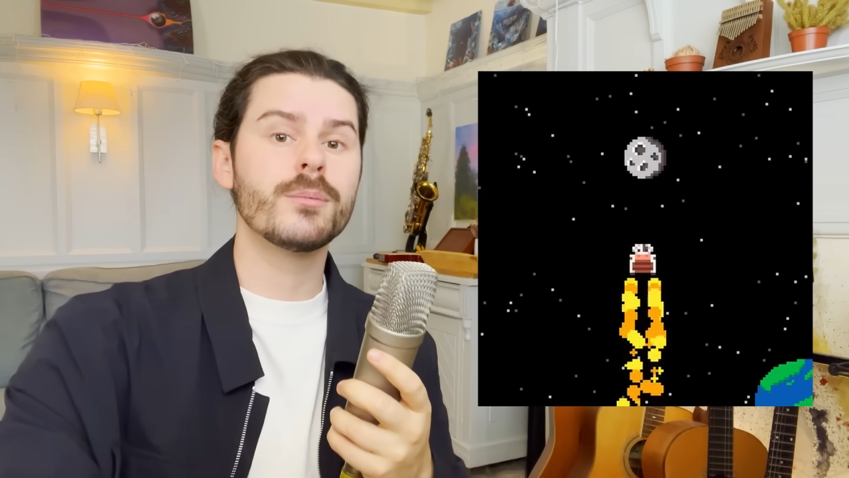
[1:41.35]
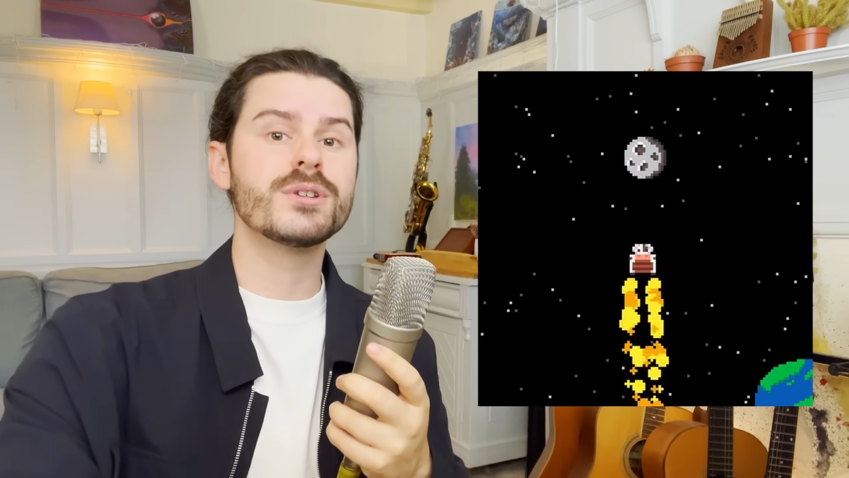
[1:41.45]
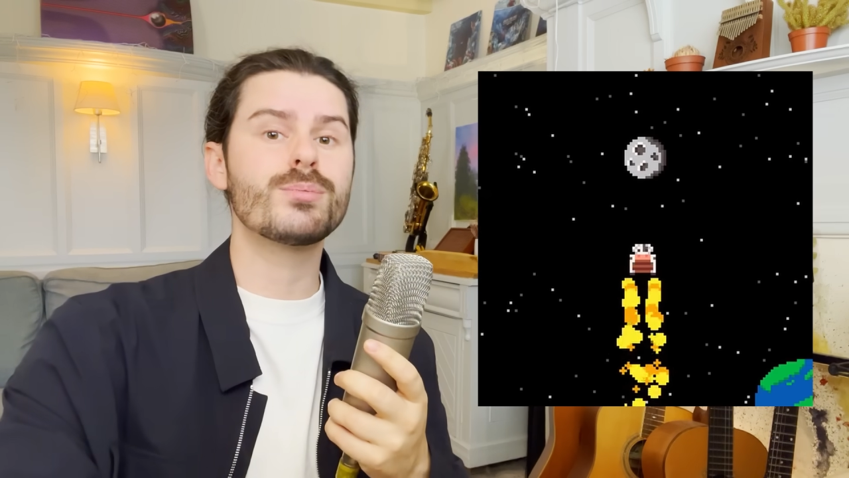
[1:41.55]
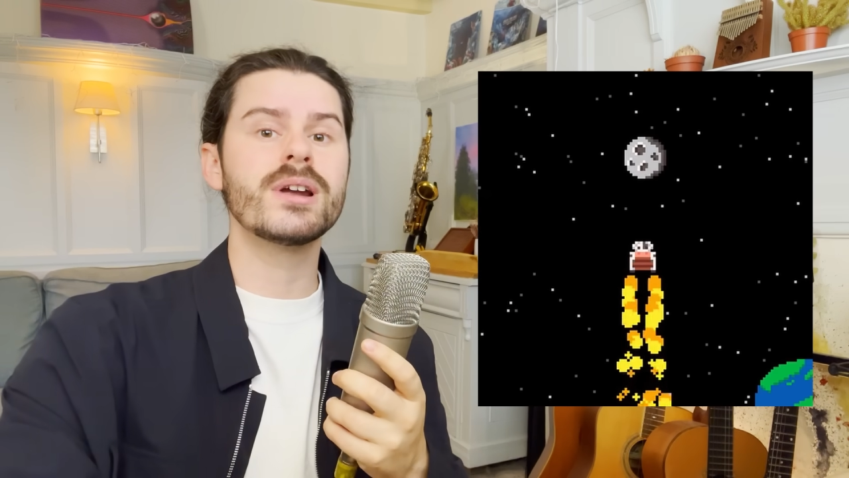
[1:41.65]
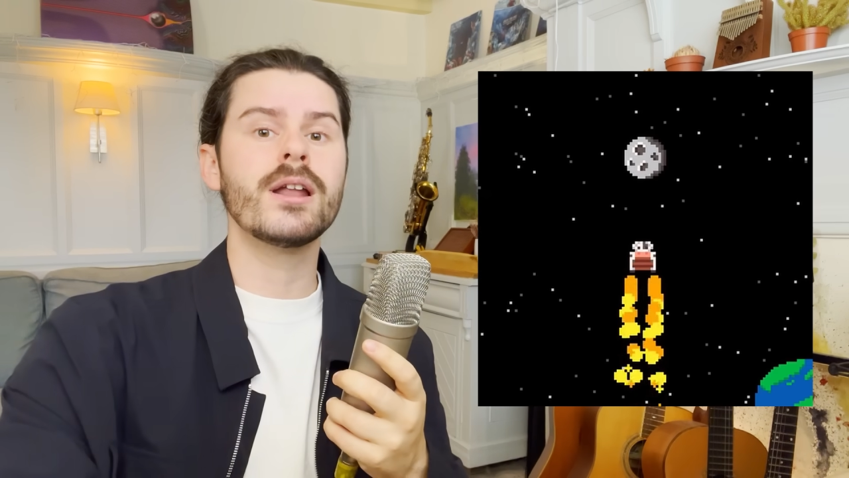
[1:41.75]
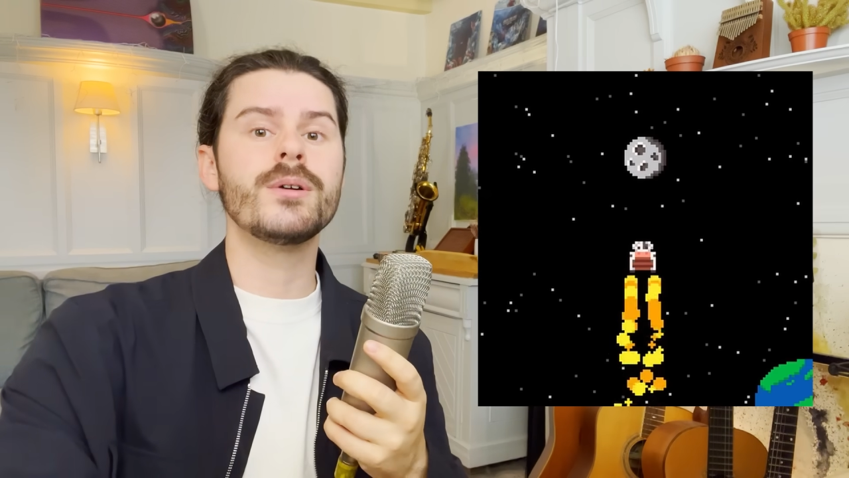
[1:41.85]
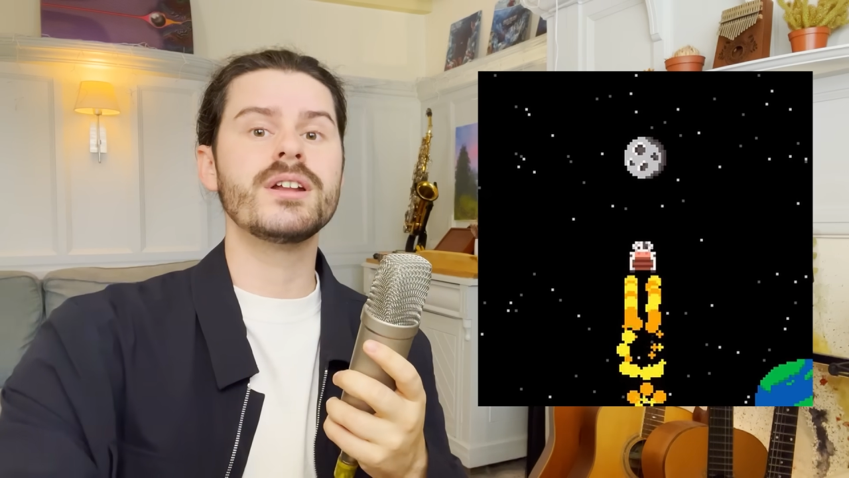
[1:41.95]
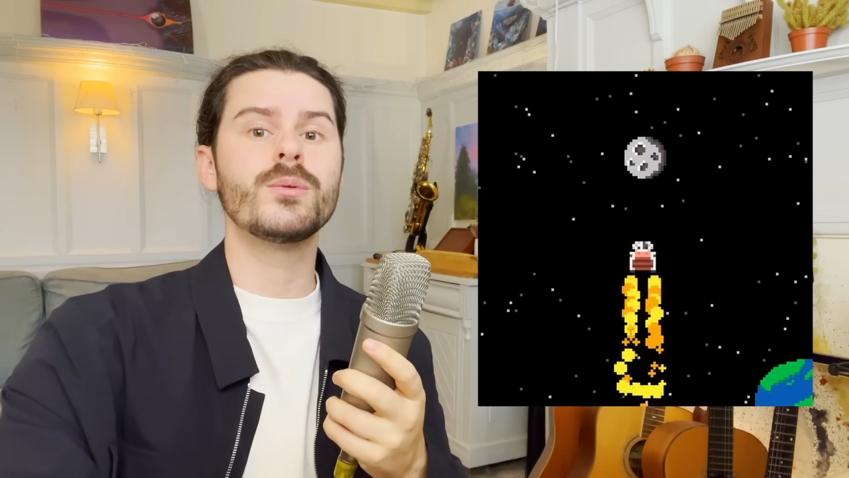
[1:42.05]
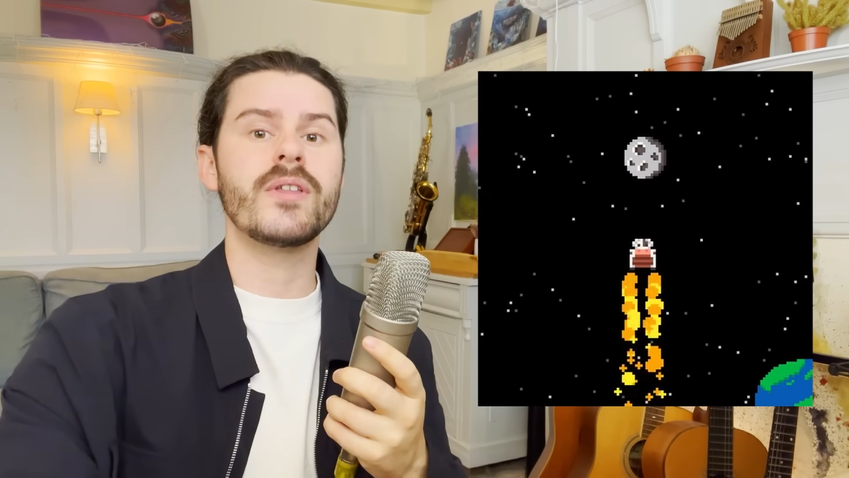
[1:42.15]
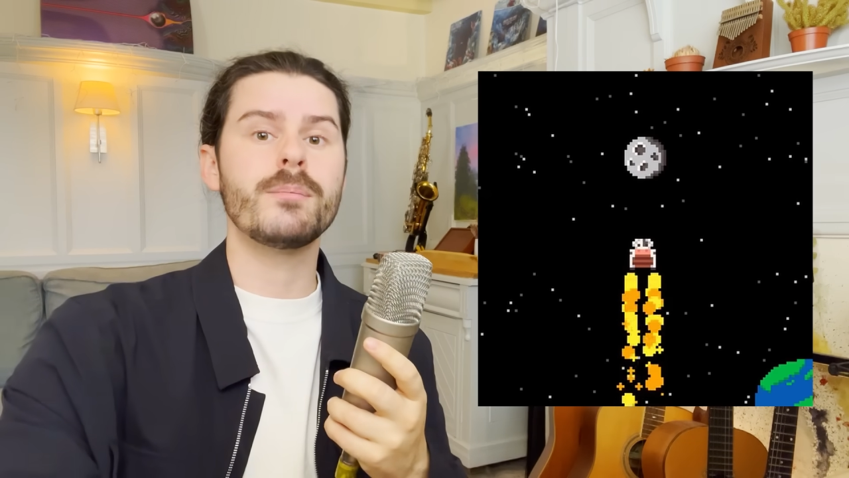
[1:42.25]
comes
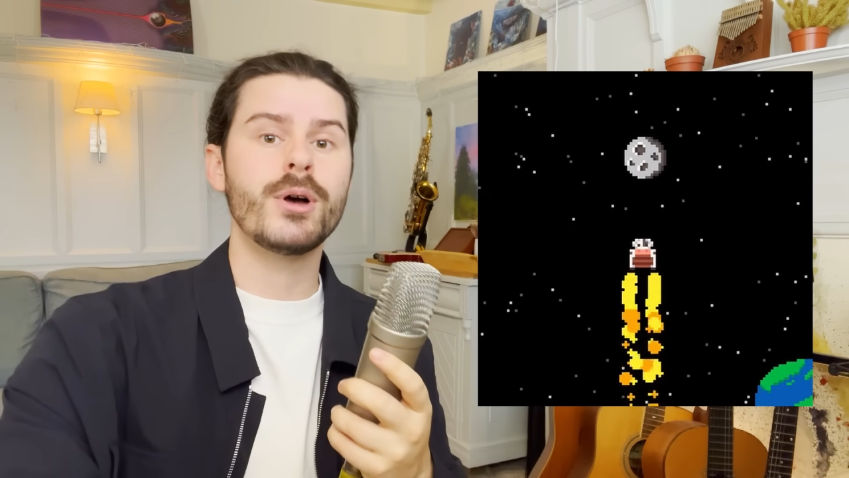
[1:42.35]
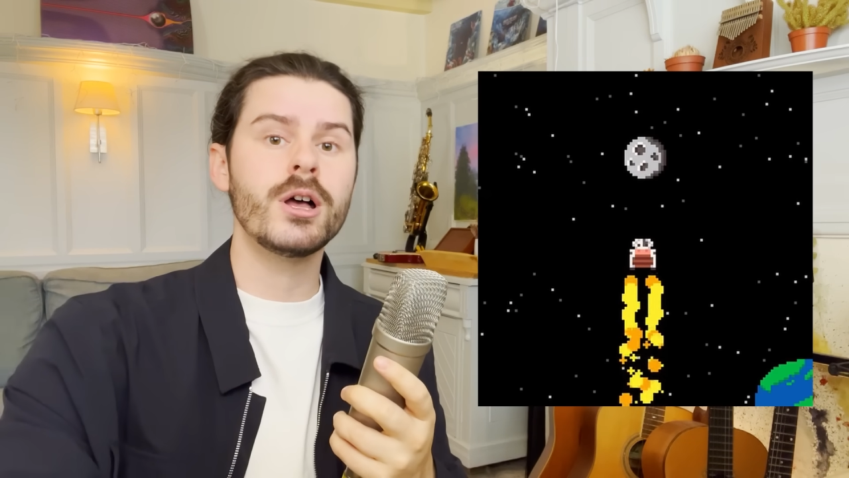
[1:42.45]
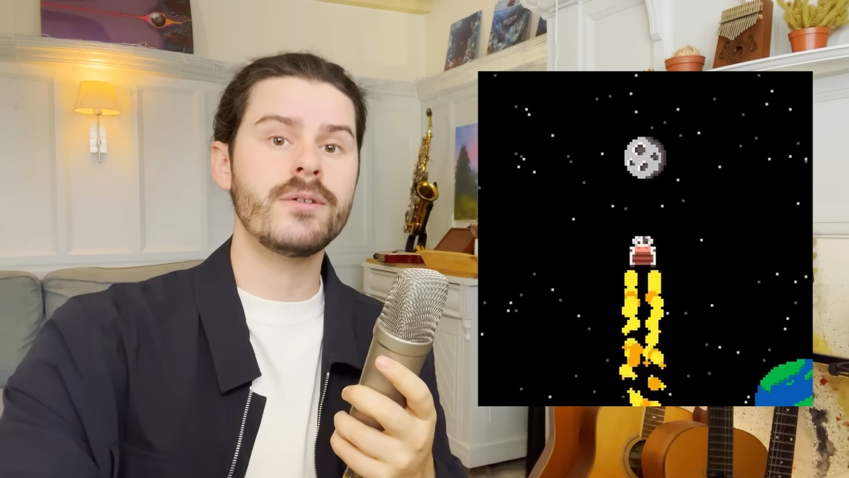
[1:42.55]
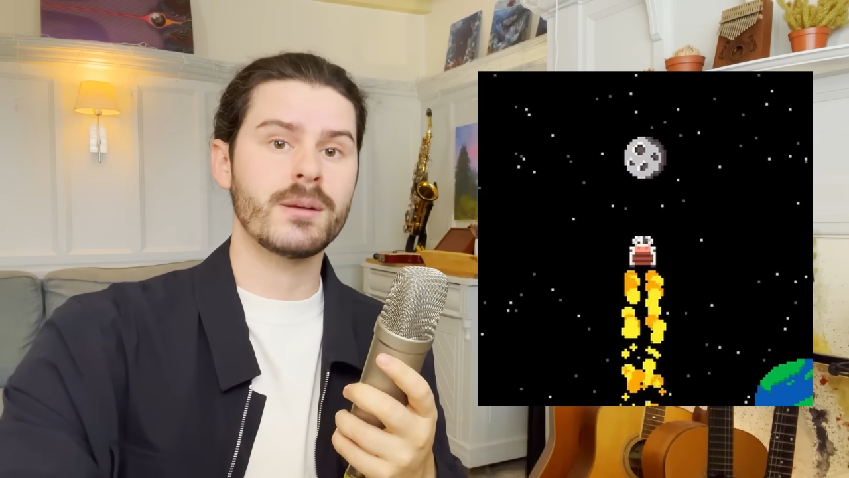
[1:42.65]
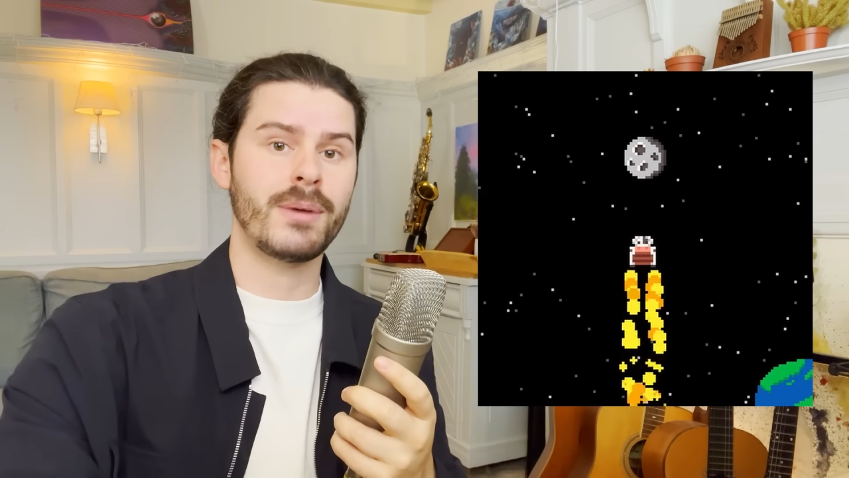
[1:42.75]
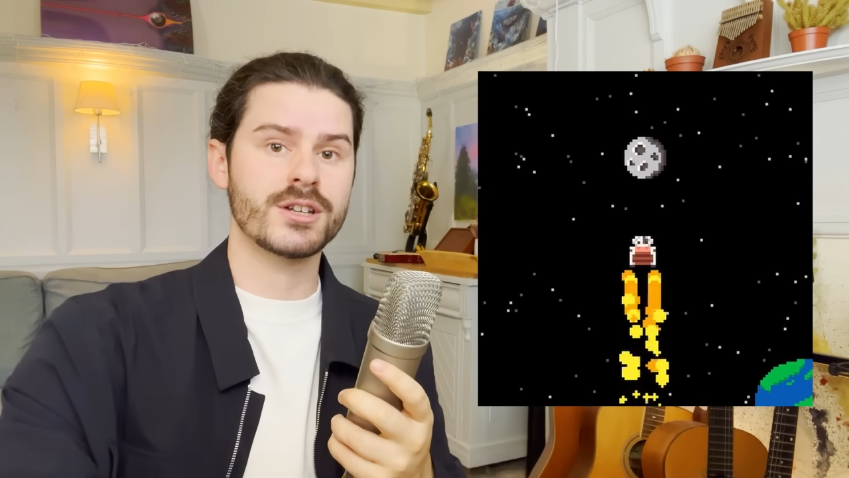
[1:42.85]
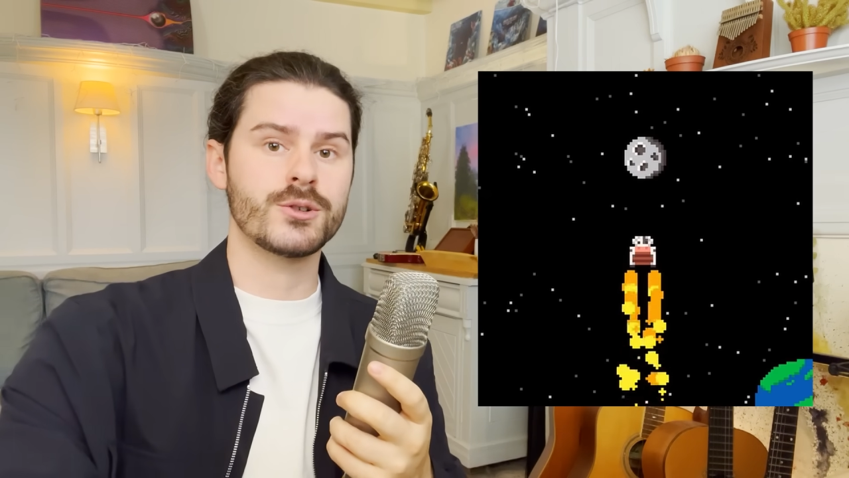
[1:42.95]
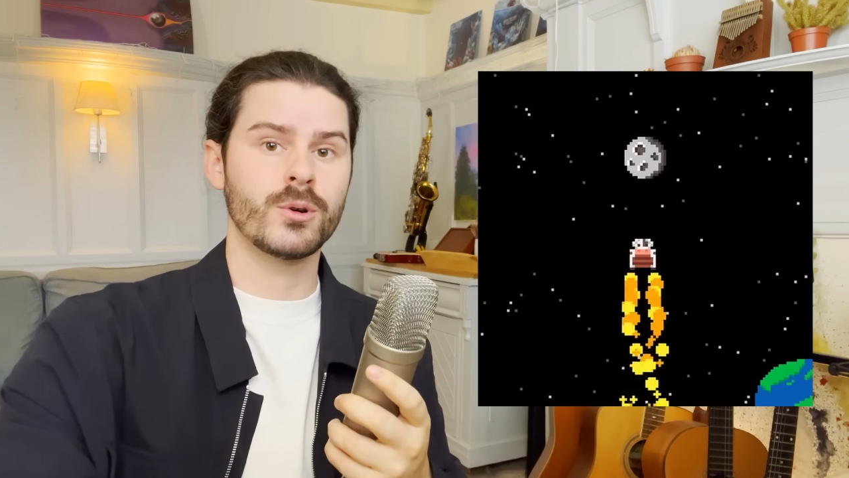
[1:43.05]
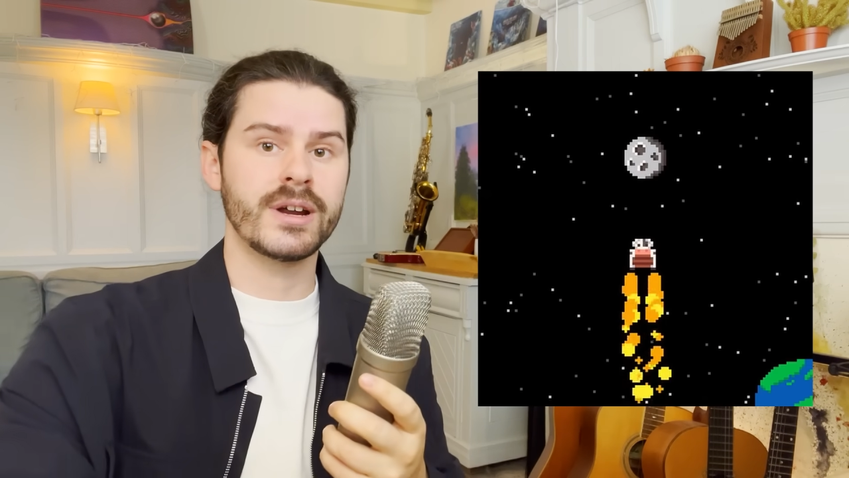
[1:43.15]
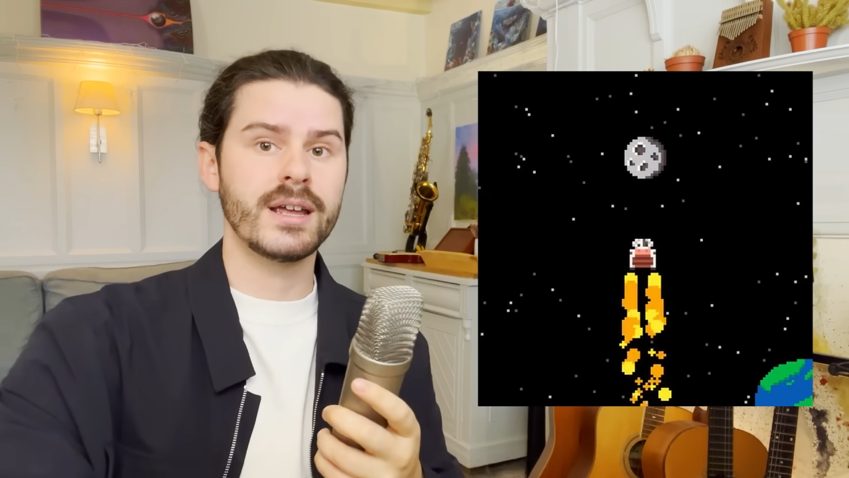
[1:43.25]
preloaded with a perfect
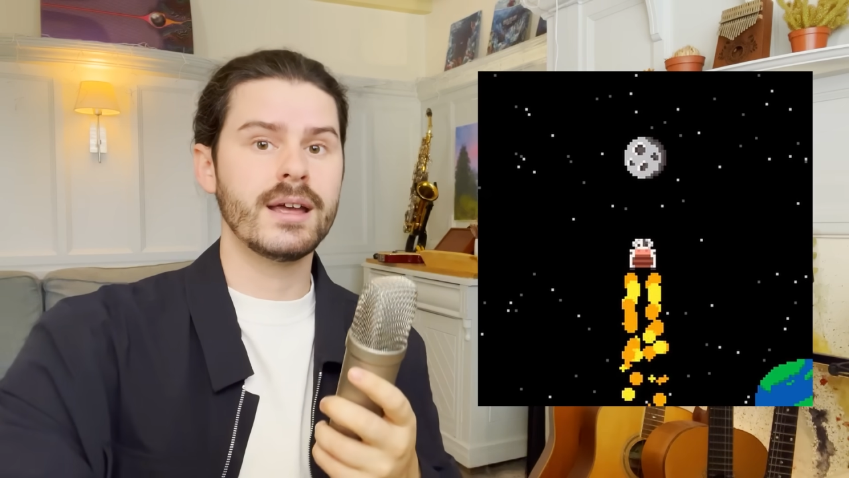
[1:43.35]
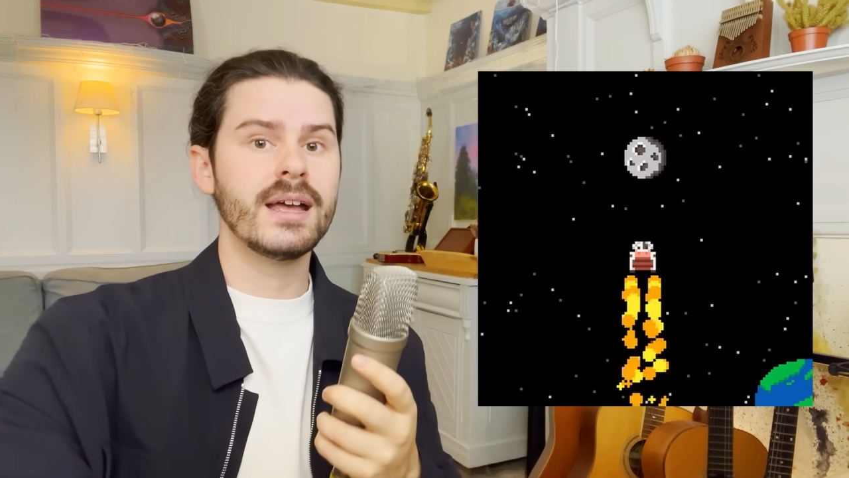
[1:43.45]
backstory,